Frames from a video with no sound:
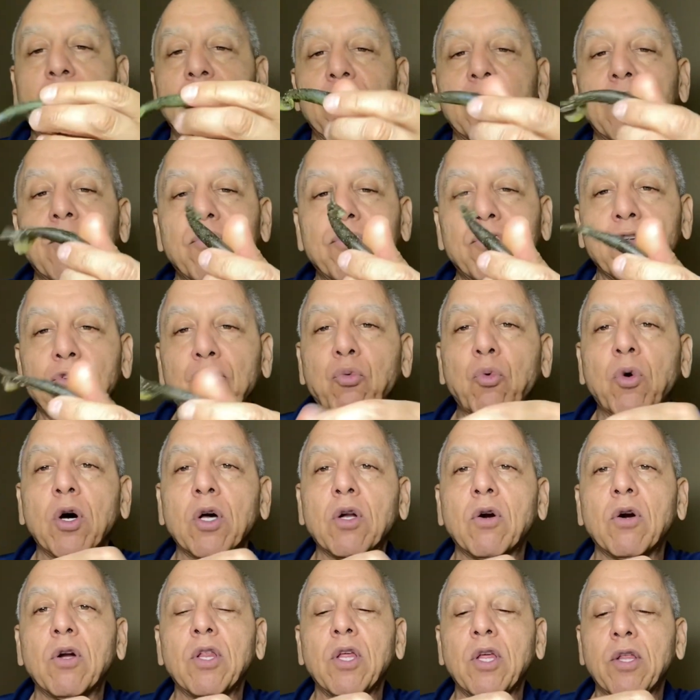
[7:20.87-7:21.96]
You can use this one
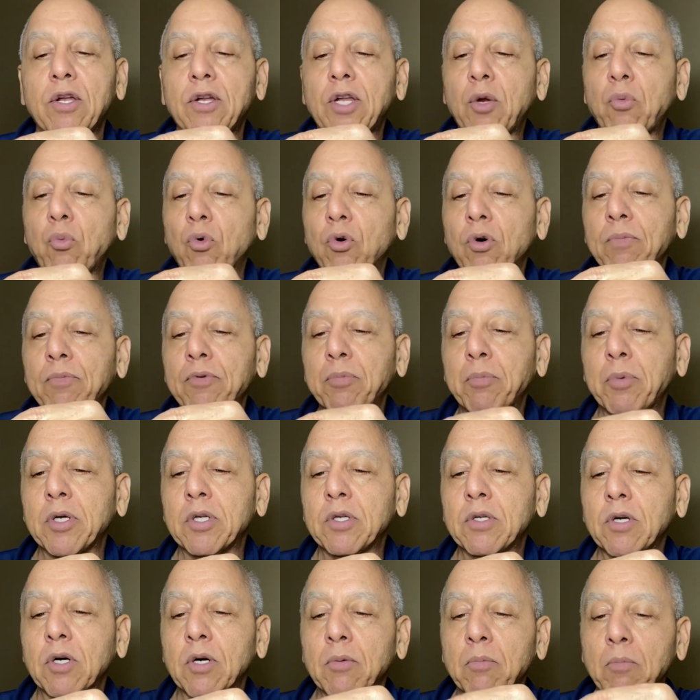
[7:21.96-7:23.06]
or the other Ned worms, but
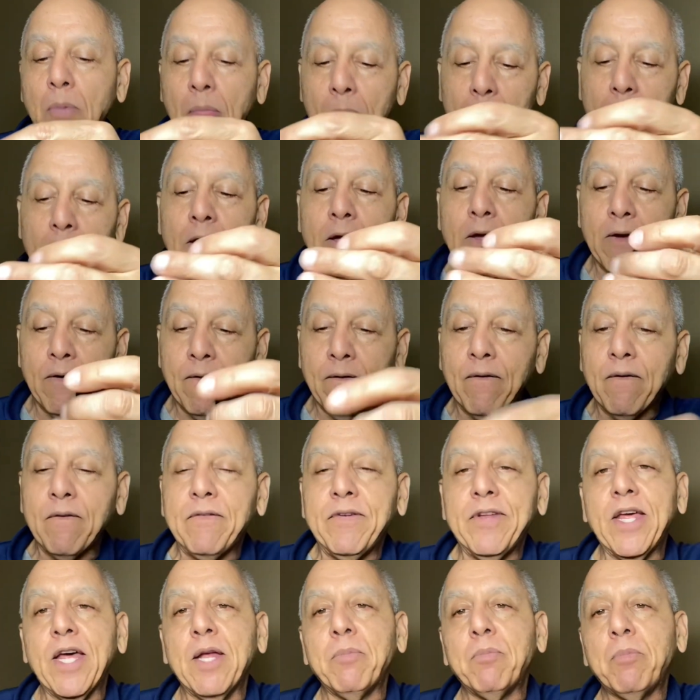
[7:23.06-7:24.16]

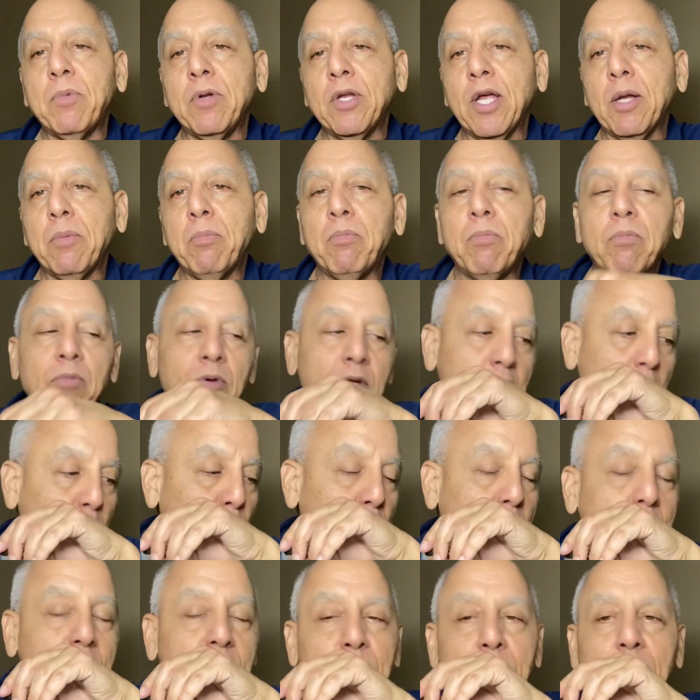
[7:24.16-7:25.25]
Ned
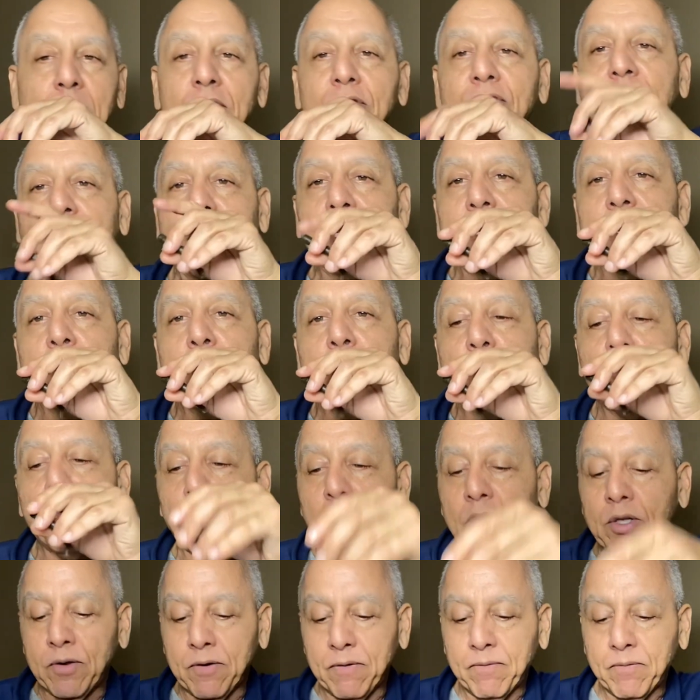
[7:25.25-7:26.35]
Rig is my second to number
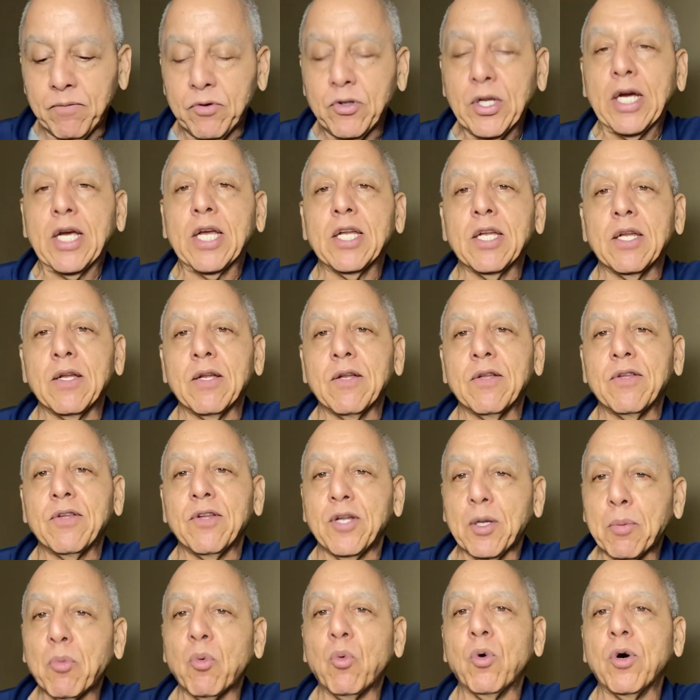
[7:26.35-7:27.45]
one. So
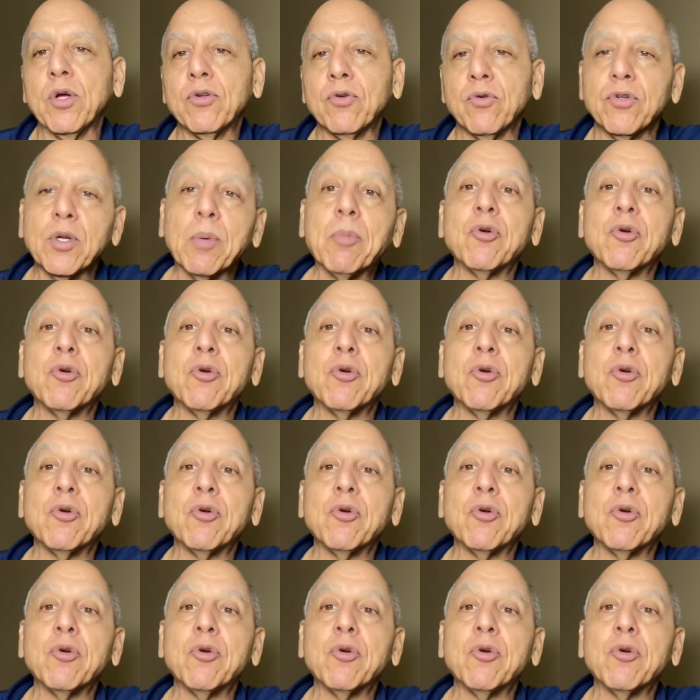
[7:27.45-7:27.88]
number